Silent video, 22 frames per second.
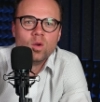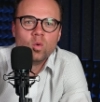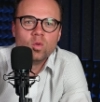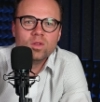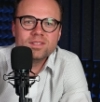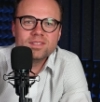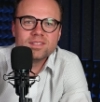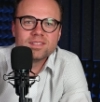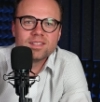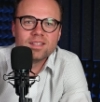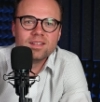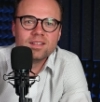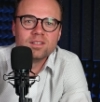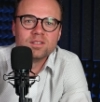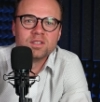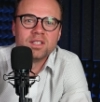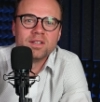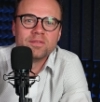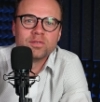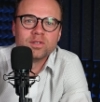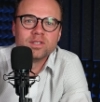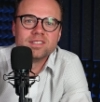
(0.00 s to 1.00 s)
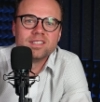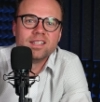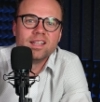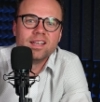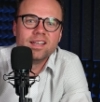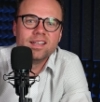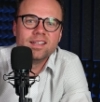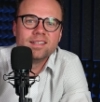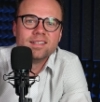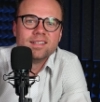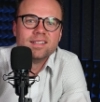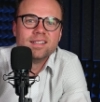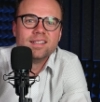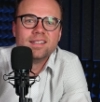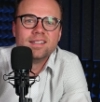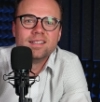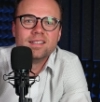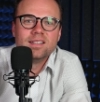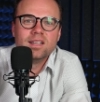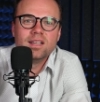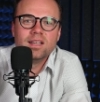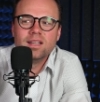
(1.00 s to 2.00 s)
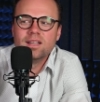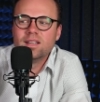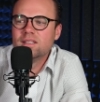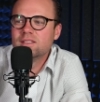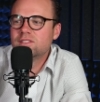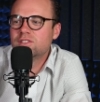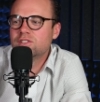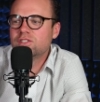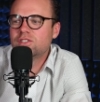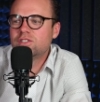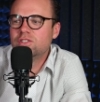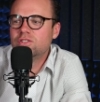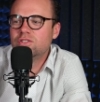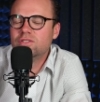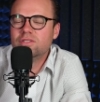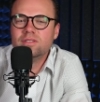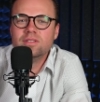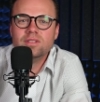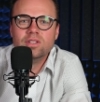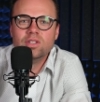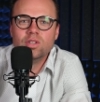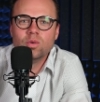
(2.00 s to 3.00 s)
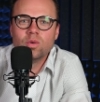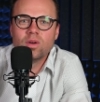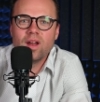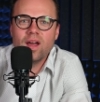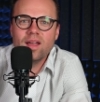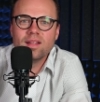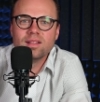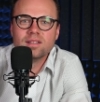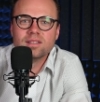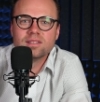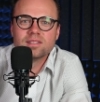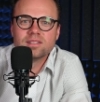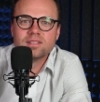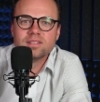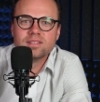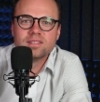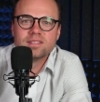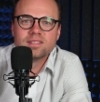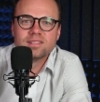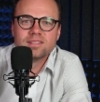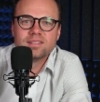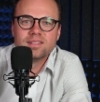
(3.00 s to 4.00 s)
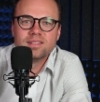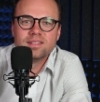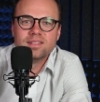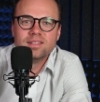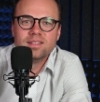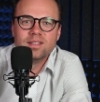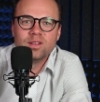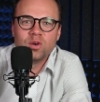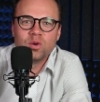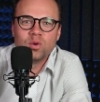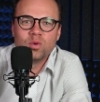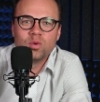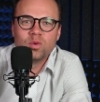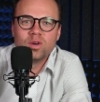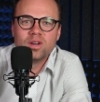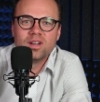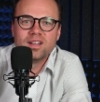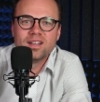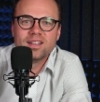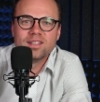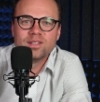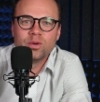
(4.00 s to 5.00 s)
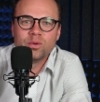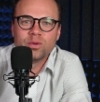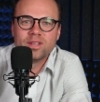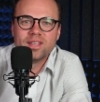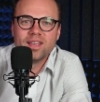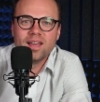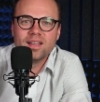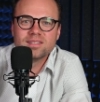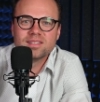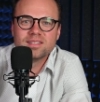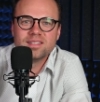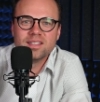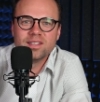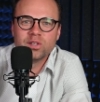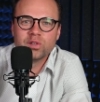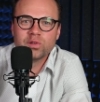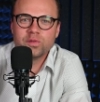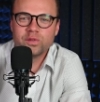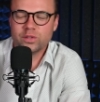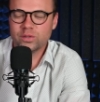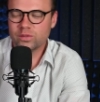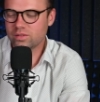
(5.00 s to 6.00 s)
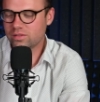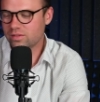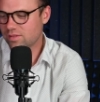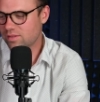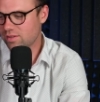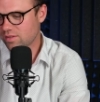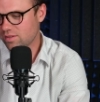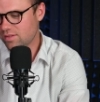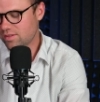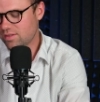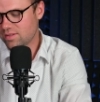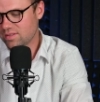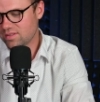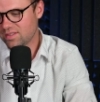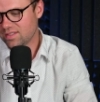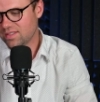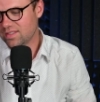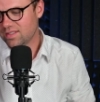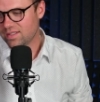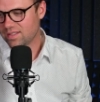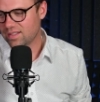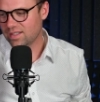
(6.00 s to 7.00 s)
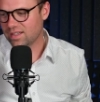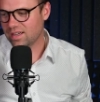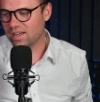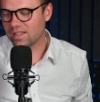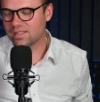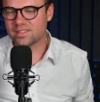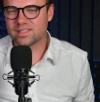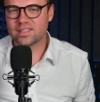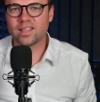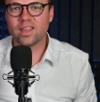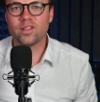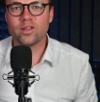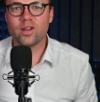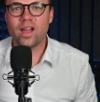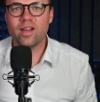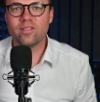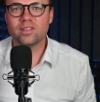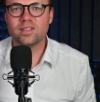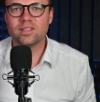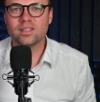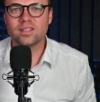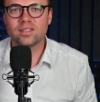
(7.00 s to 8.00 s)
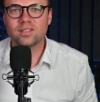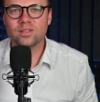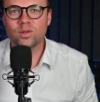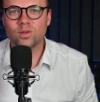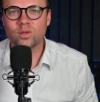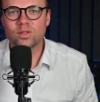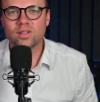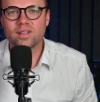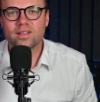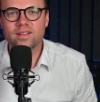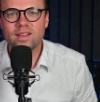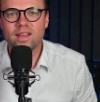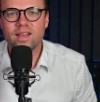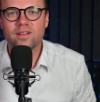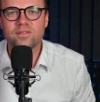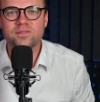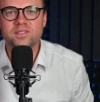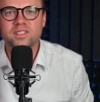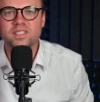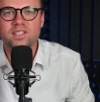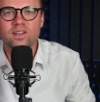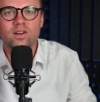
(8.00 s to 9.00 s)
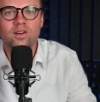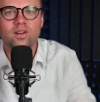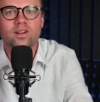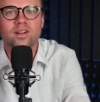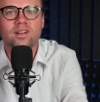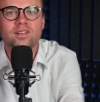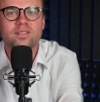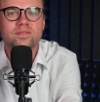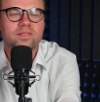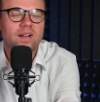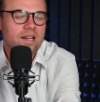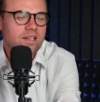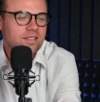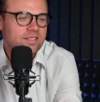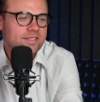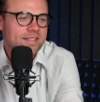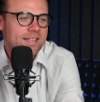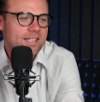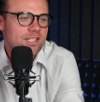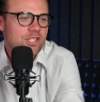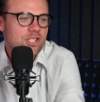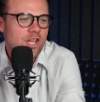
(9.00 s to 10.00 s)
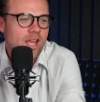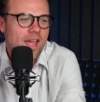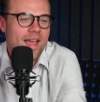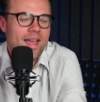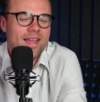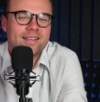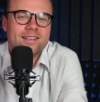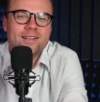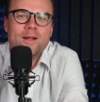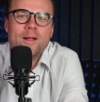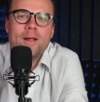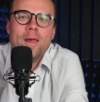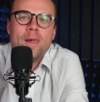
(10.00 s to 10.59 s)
Well, this is a little different today. Uh, just you and I, listeners. No, uh, no guests to interview. Just us together having a little old FDR fireside chat.